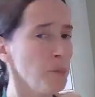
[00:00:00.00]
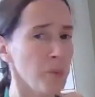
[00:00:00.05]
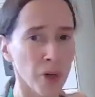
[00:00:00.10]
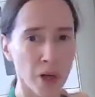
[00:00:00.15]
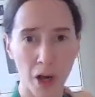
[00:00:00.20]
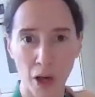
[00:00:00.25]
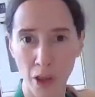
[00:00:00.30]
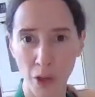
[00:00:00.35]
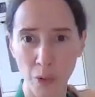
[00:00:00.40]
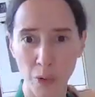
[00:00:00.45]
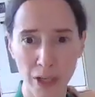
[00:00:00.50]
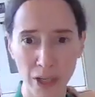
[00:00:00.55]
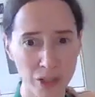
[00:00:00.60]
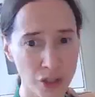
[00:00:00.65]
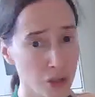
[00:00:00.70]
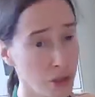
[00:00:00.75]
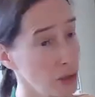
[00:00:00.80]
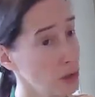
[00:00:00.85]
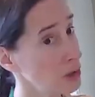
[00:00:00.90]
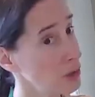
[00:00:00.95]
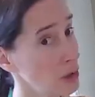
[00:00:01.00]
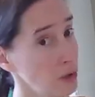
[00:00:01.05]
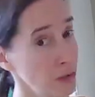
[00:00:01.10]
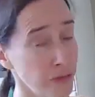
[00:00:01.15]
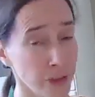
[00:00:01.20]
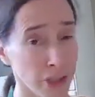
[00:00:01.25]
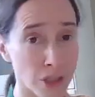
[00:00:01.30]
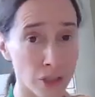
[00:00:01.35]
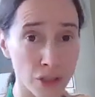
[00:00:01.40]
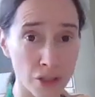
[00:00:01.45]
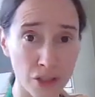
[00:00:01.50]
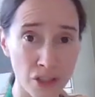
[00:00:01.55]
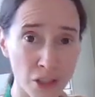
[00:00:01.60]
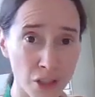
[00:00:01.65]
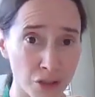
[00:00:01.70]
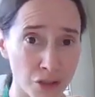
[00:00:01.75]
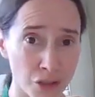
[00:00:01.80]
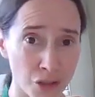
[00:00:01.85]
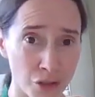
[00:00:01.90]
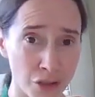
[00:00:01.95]
But otherwise you could go for it and just
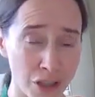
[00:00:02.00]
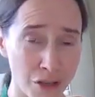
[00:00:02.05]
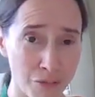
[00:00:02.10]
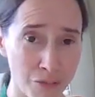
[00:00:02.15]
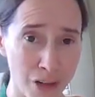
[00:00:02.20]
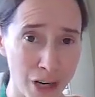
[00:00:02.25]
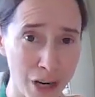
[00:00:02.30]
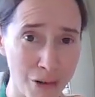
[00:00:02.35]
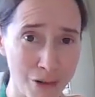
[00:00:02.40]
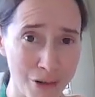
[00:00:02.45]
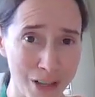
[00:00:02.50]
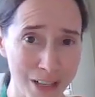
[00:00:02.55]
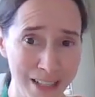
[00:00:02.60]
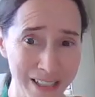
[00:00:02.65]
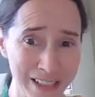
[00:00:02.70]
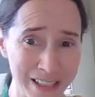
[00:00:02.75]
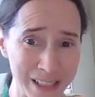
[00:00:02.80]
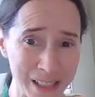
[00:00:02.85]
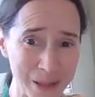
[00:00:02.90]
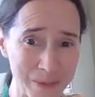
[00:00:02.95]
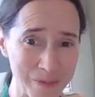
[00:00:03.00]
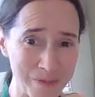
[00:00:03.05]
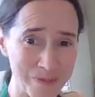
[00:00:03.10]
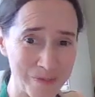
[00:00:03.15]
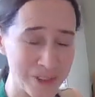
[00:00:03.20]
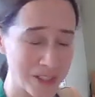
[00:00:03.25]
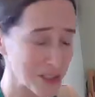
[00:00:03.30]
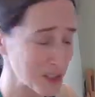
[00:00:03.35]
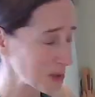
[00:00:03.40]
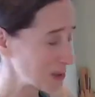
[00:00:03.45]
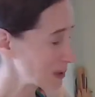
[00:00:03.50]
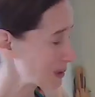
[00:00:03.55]
go straight brown rice. So,